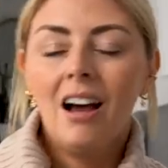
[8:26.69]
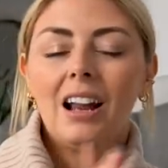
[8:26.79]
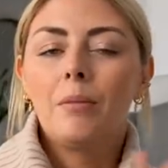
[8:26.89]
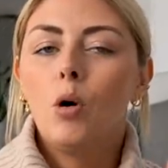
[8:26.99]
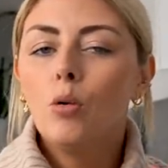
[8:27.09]

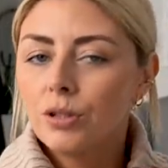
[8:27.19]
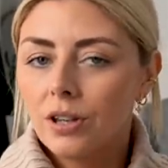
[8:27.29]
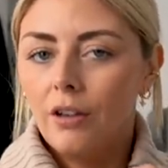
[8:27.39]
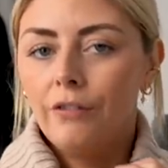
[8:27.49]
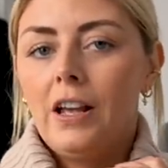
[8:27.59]
And I'm
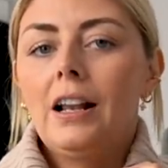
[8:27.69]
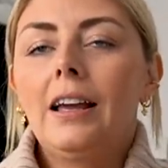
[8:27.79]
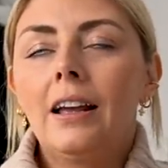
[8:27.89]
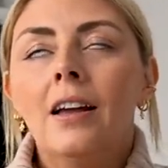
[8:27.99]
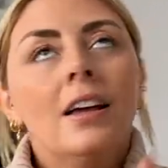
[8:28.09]
also
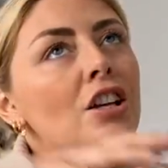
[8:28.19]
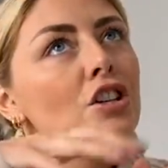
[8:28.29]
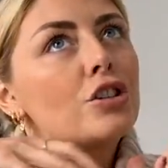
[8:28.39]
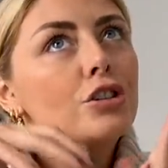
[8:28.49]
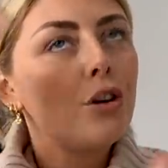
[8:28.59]
feeling
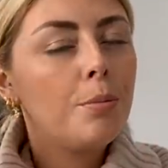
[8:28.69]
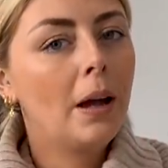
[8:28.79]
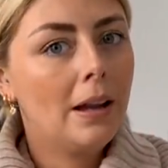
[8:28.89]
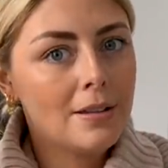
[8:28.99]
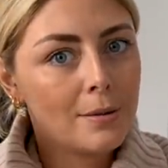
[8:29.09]

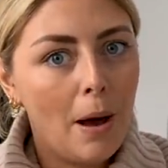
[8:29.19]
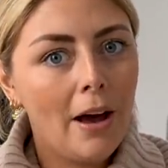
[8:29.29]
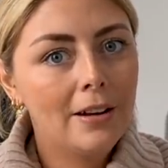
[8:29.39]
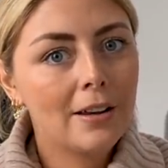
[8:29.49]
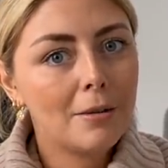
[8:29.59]
super
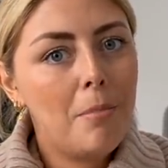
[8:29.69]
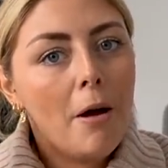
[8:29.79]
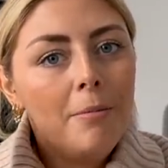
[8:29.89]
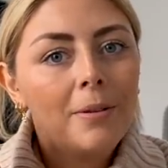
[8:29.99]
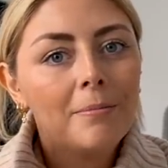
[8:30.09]
inspired at the
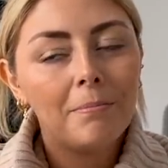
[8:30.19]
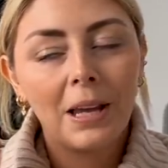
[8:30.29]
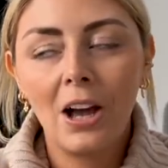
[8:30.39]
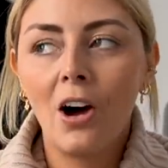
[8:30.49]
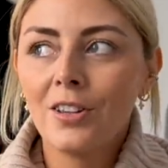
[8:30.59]
moment
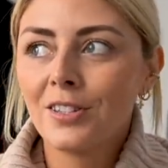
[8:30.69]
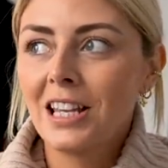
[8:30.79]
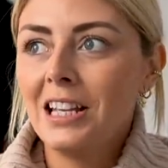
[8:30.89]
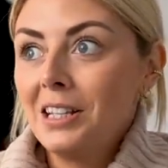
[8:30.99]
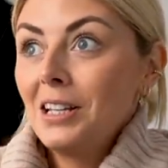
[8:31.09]
because
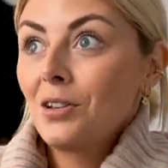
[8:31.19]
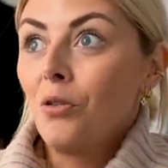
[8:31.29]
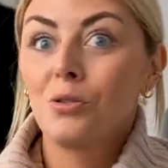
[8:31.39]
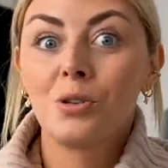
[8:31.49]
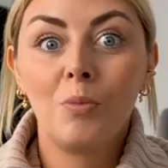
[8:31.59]
it is
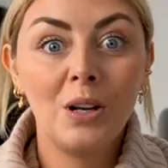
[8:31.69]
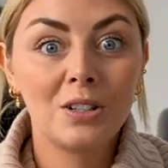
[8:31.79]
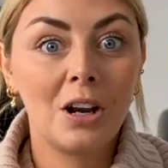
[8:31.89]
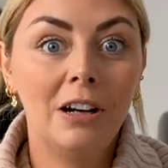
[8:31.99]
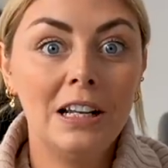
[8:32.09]
autumn
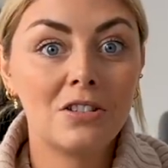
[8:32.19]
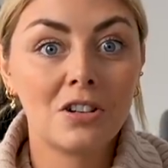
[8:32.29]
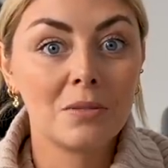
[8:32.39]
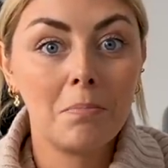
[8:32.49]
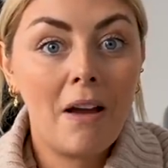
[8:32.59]
winter and it's
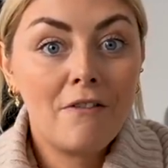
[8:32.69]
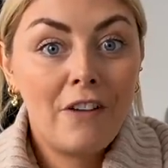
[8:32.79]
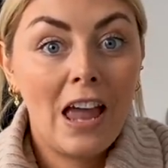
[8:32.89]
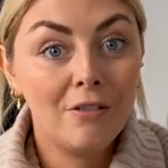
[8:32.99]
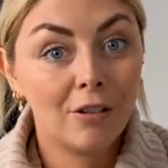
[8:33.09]
just my
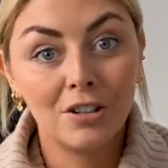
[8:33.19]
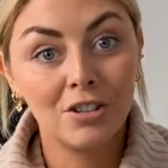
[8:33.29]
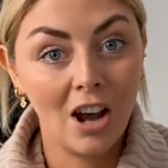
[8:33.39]
favourite